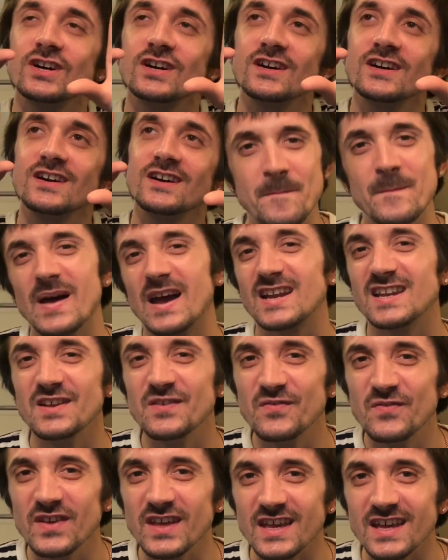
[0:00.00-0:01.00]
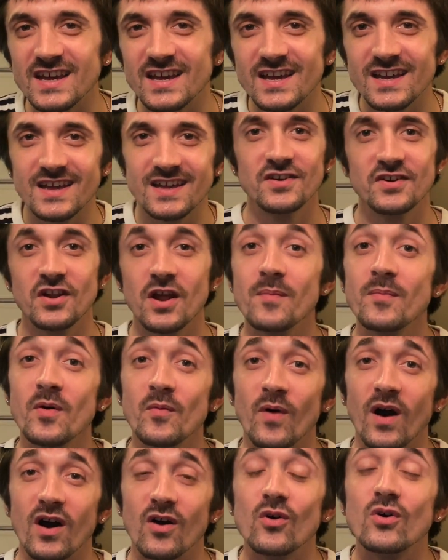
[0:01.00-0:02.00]
magnifique. Ramen
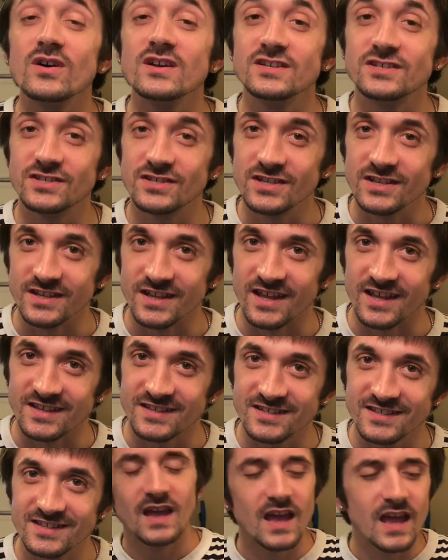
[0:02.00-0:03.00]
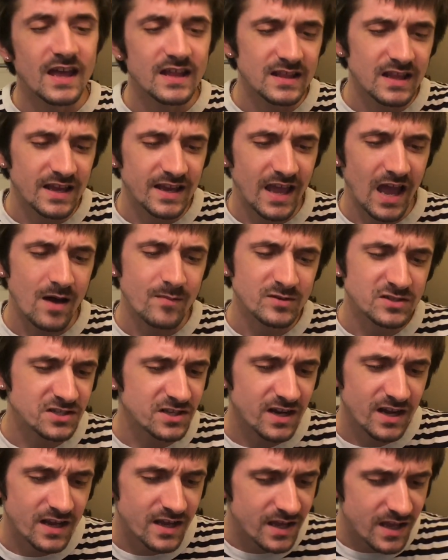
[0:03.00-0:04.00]
wa oishii desu. And like, how much
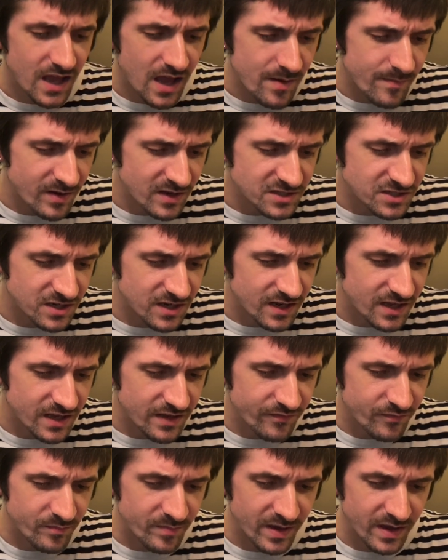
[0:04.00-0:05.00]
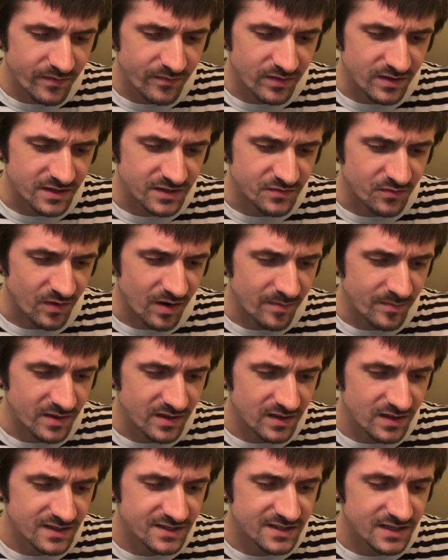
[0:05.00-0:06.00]
should I even pay for this
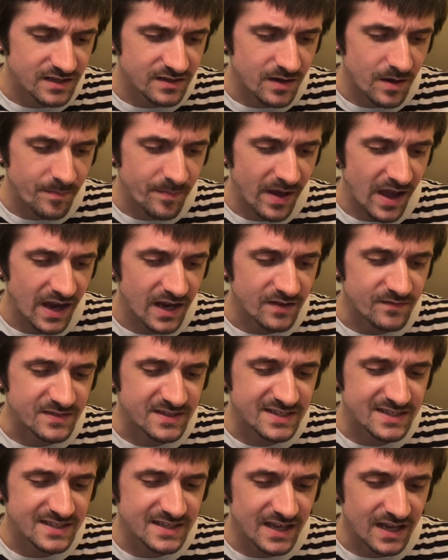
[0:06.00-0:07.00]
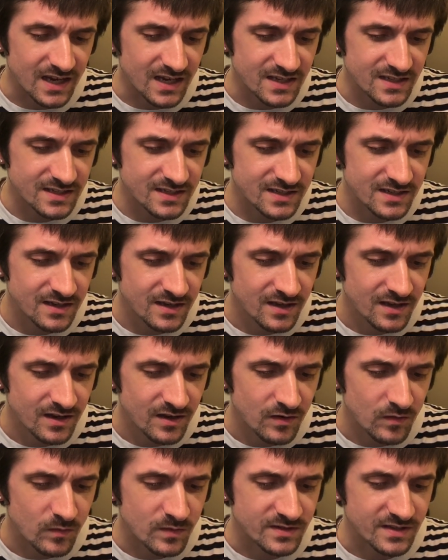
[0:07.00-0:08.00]
ramen? Let's see, a pack of 6
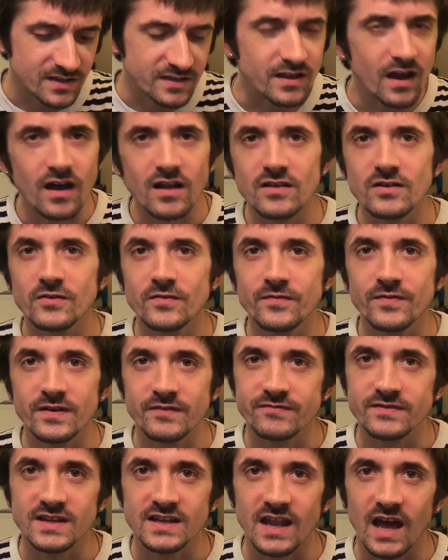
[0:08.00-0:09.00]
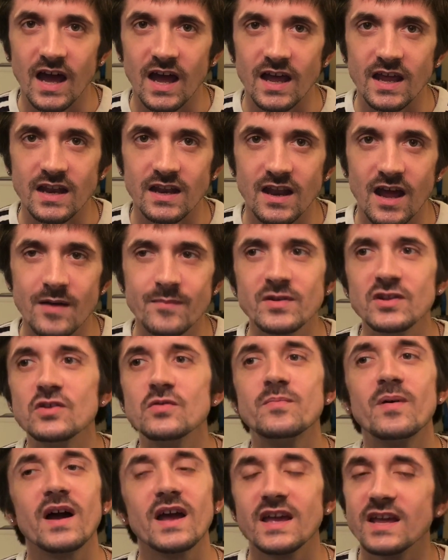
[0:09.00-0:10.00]
was $1.59. I mean, you
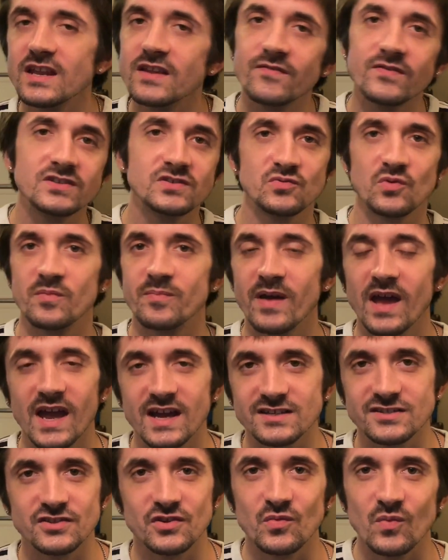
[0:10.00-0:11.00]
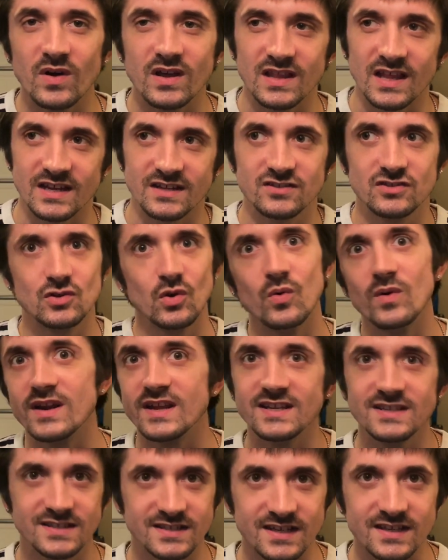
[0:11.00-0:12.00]
buy individual packs, they're what, like
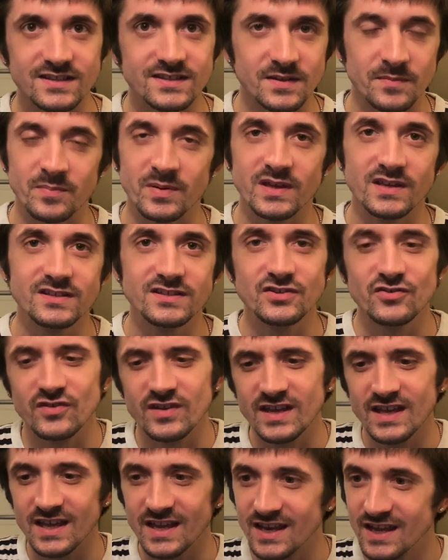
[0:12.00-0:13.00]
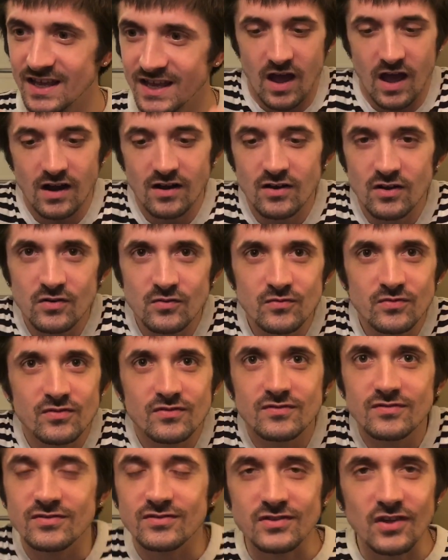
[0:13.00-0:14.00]
20 cents a piece? You can get, I don't know,
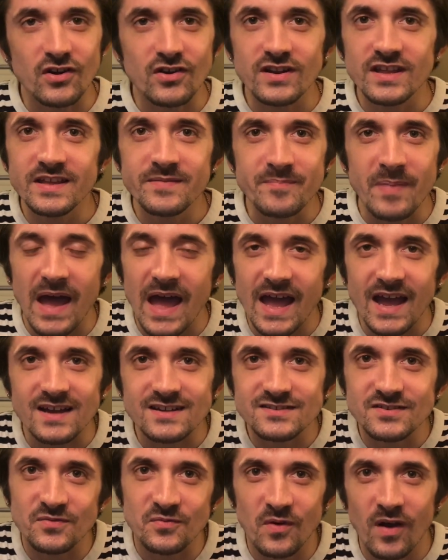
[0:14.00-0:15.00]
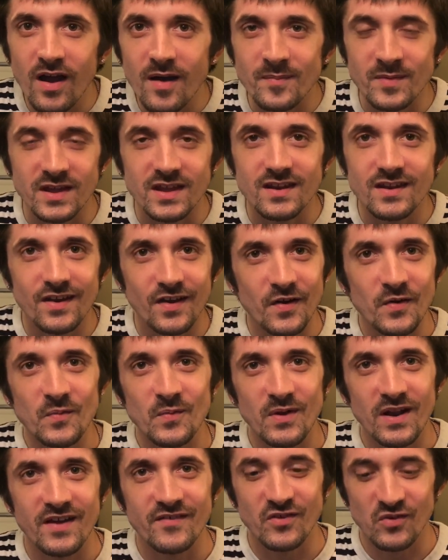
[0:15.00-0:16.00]
30 bags of ramen or
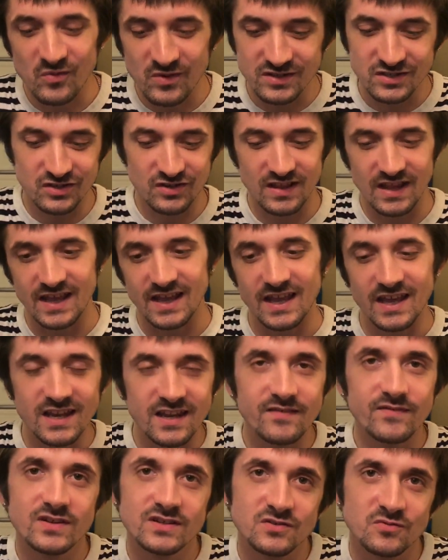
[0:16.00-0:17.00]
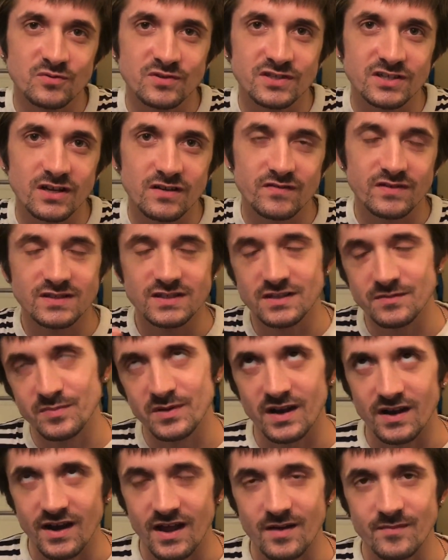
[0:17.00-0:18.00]
whatever, which are like individual servings
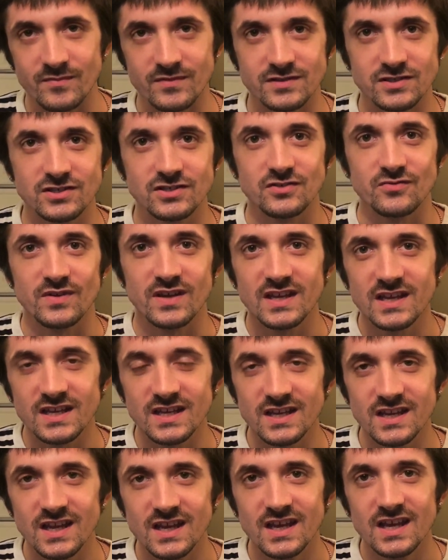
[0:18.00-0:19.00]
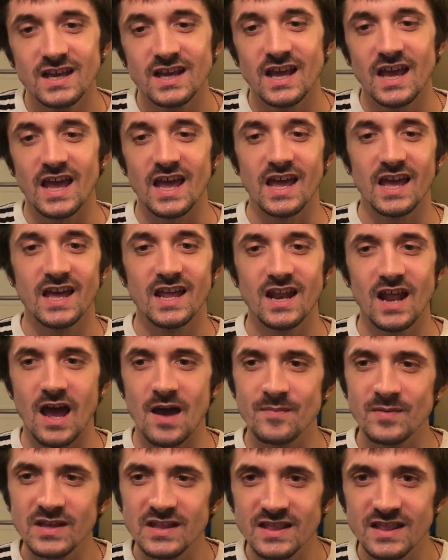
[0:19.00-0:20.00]
depending on how much you eat. And I
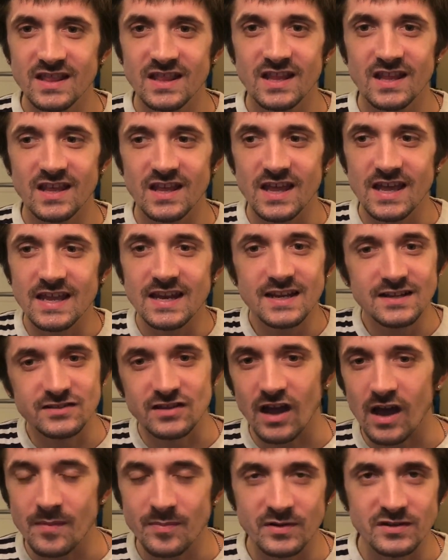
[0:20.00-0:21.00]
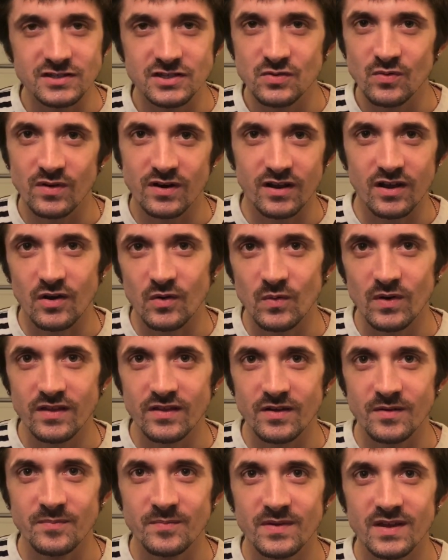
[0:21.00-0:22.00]
mean, any toppings you want to go with
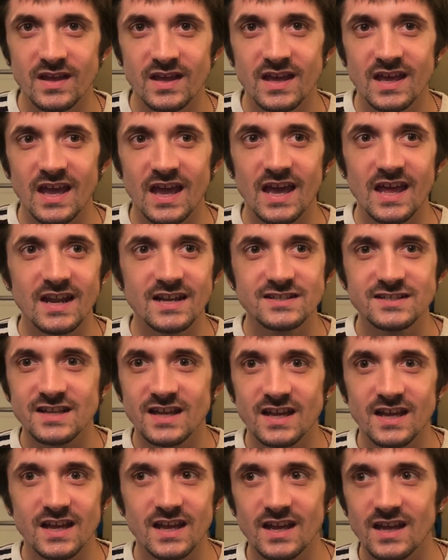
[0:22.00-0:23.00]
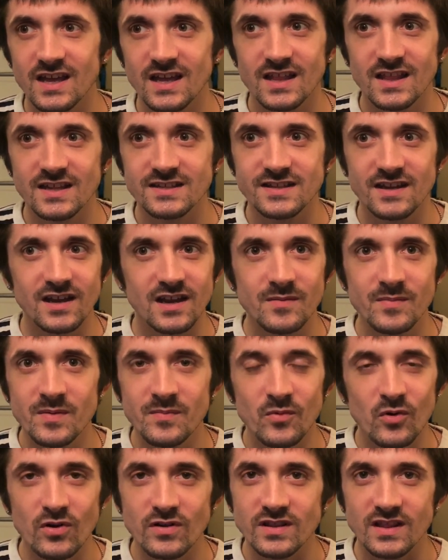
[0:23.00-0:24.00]
them, and it's like, that's not going to be
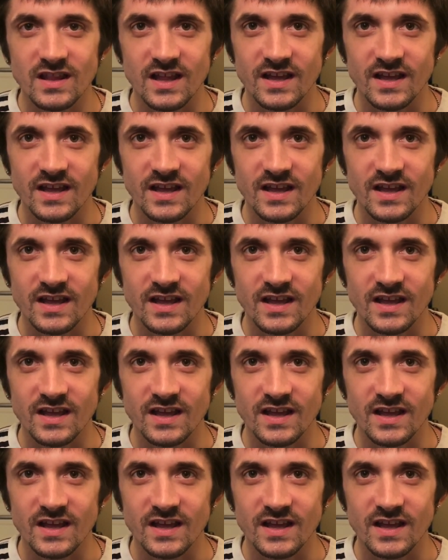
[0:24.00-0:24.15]
more than like